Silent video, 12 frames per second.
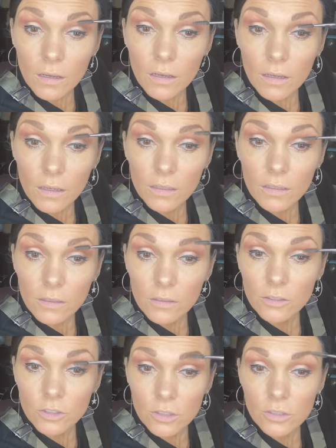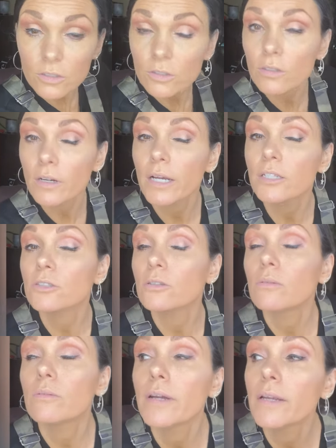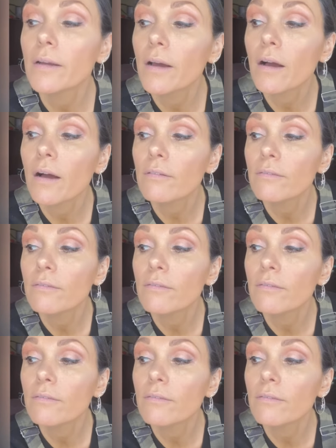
and it'll just scratch right off.